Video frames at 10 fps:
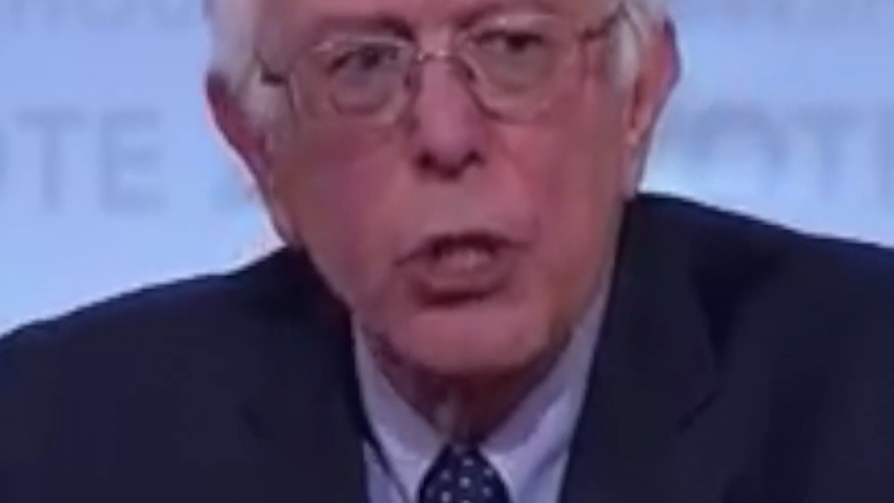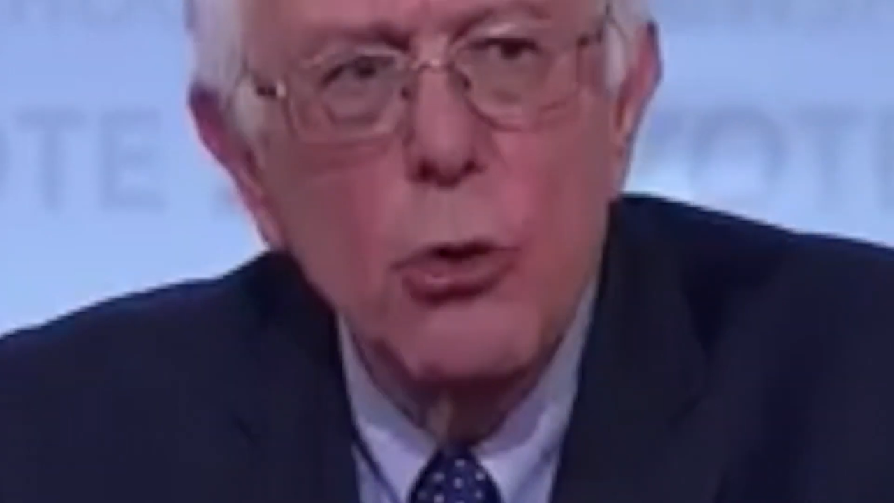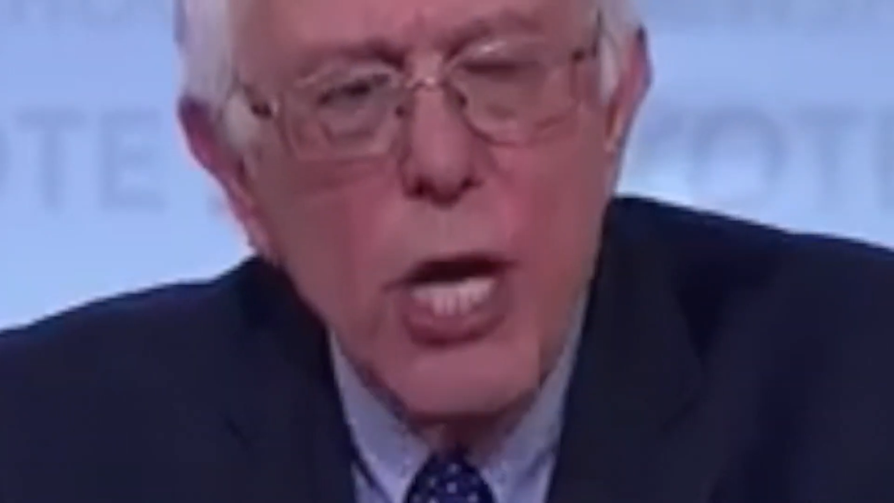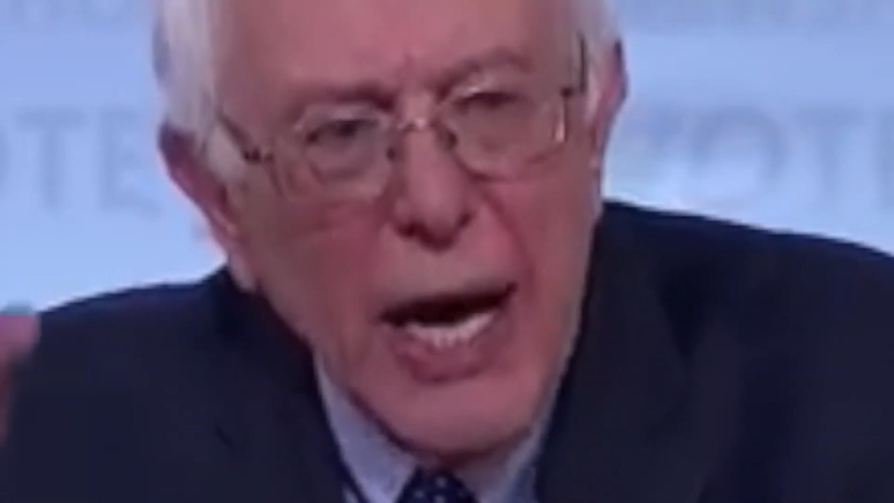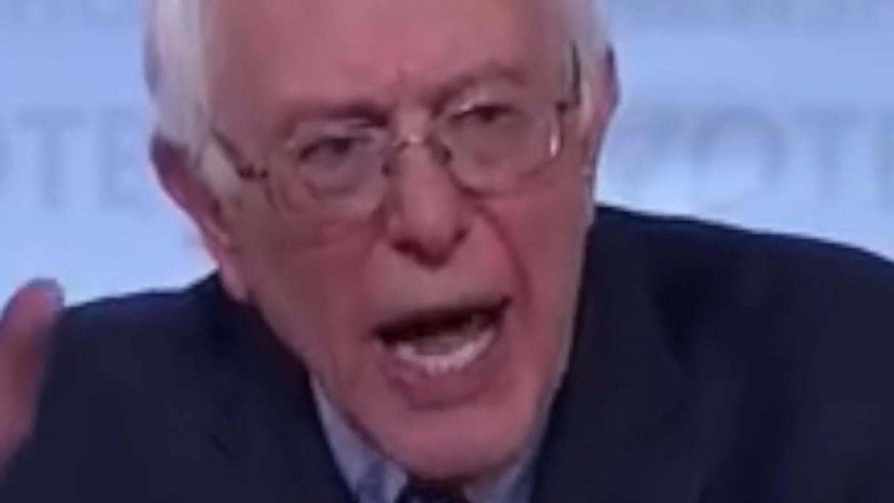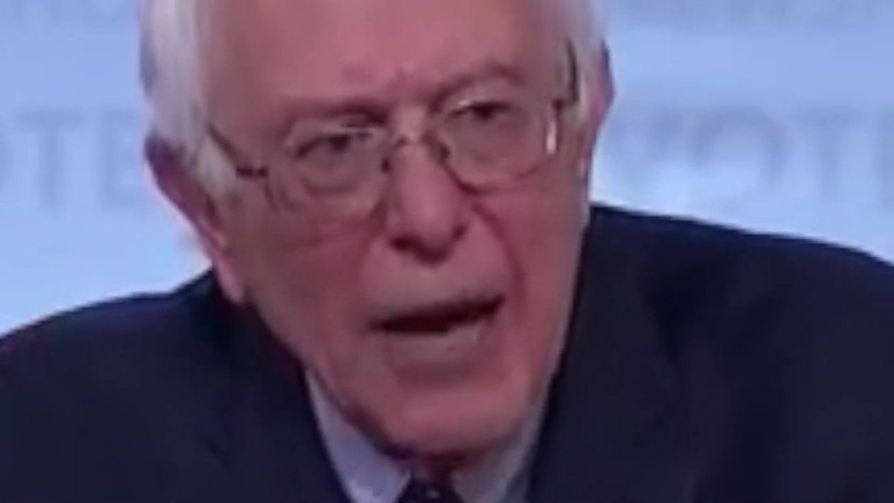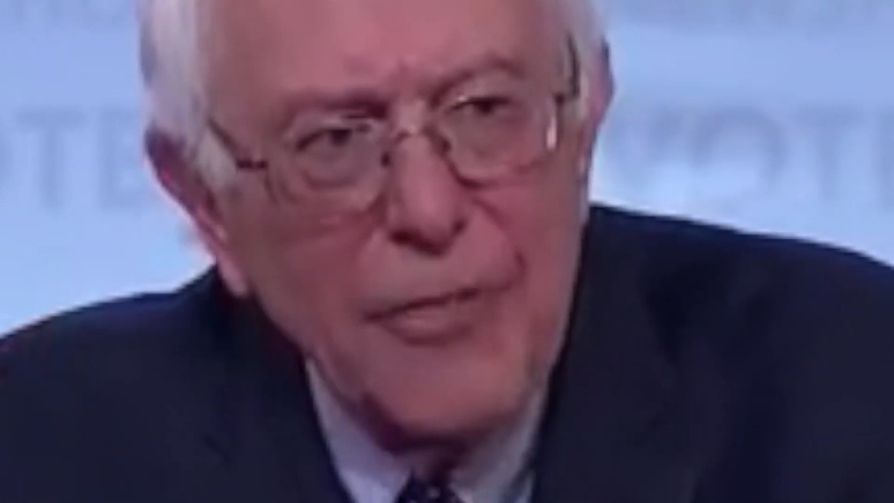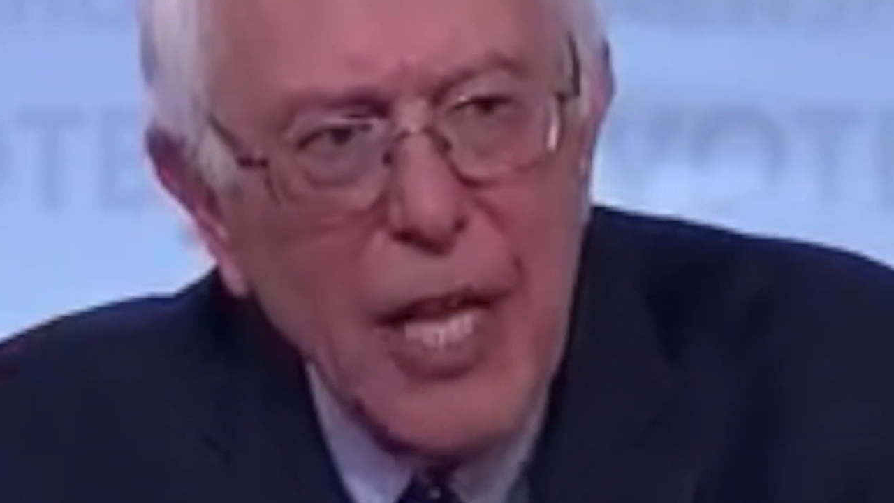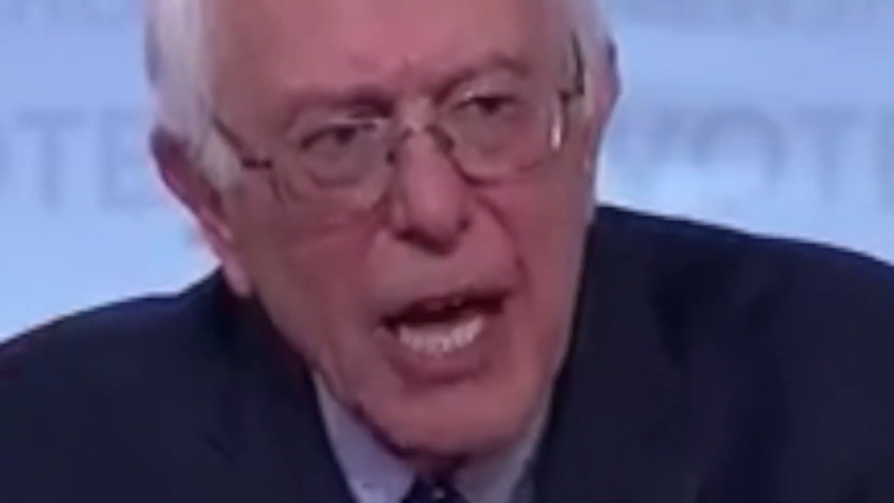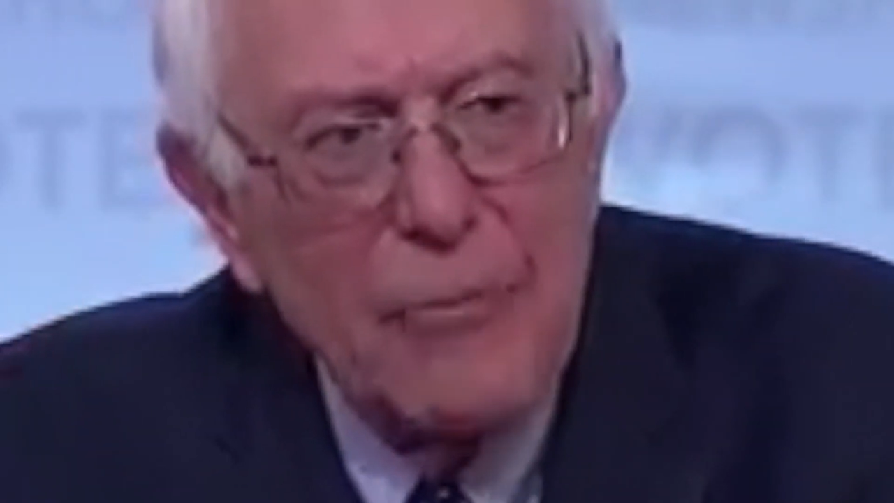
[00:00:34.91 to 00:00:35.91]
We do not
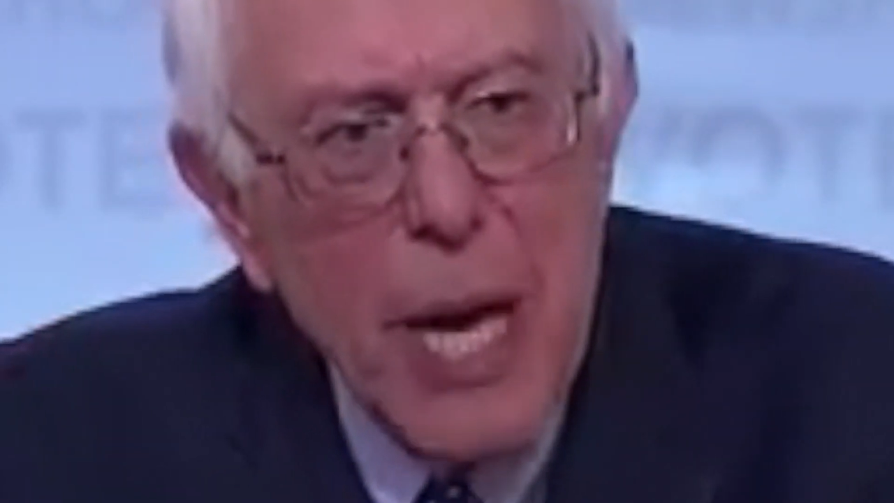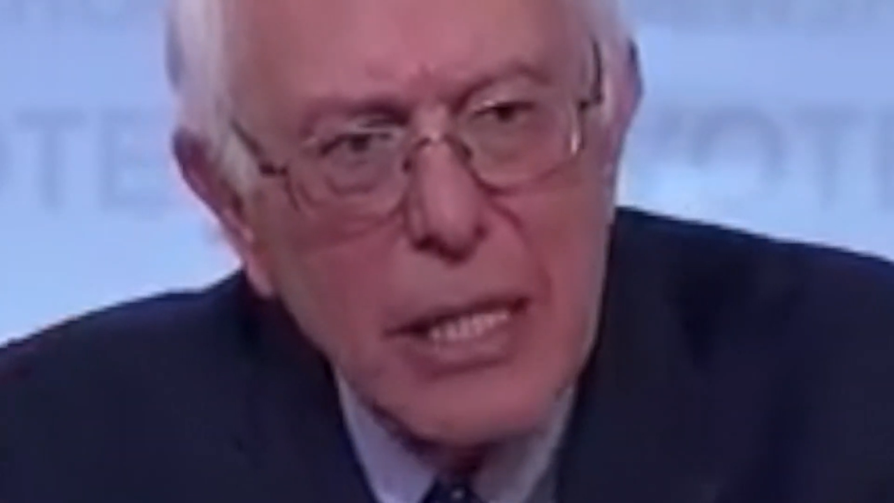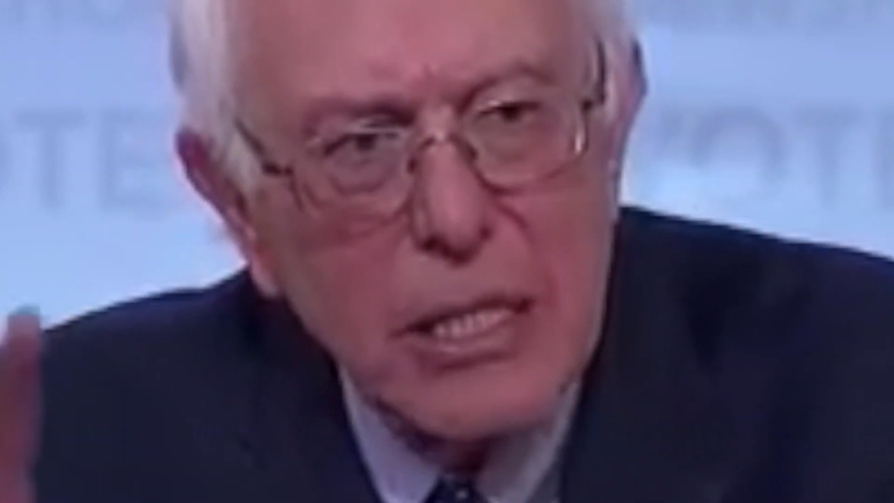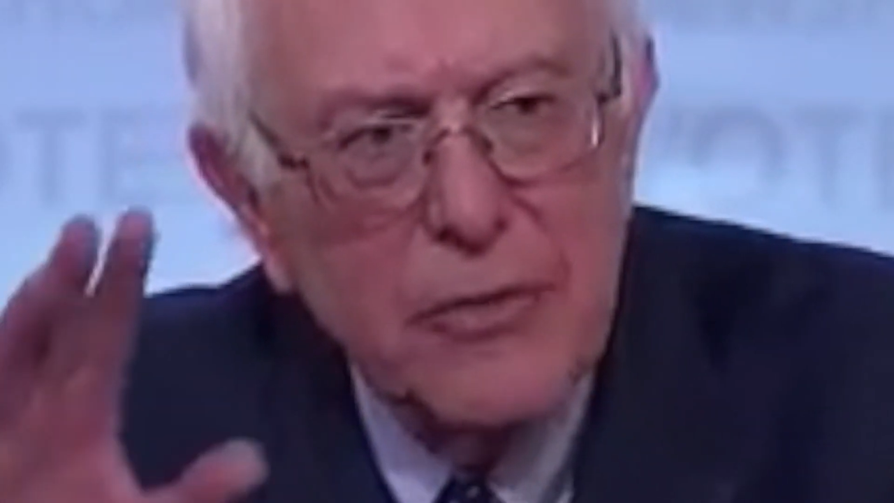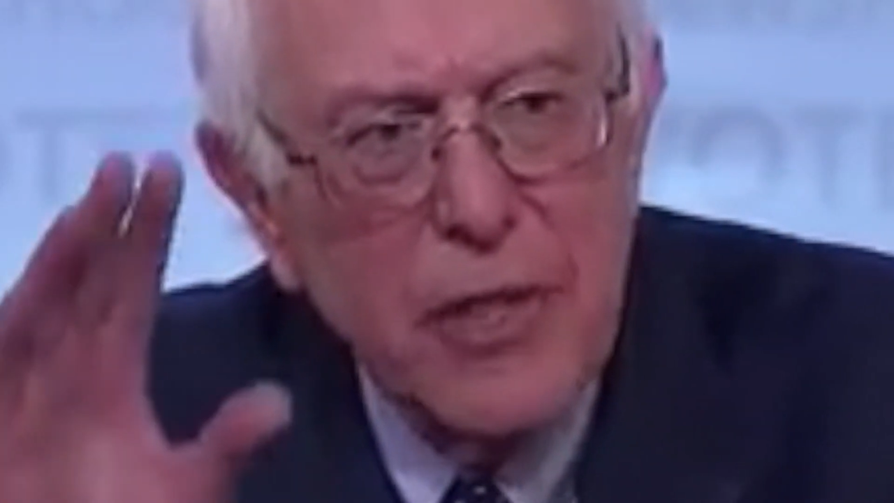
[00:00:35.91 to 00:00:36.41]
have to have massive